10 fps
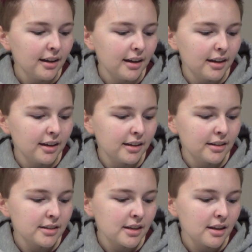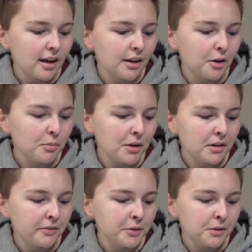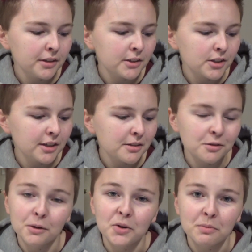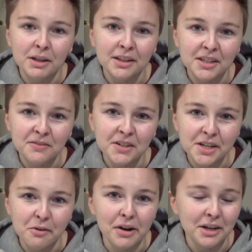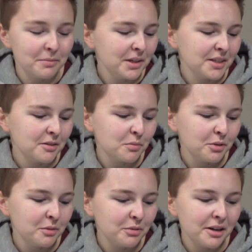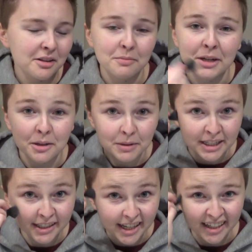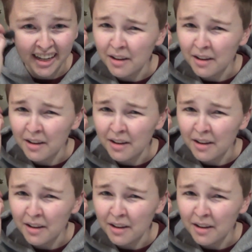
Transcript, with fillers: and I hope all of you got the chance to watch my latest video on it because I was pretty proud of the makeup I did then.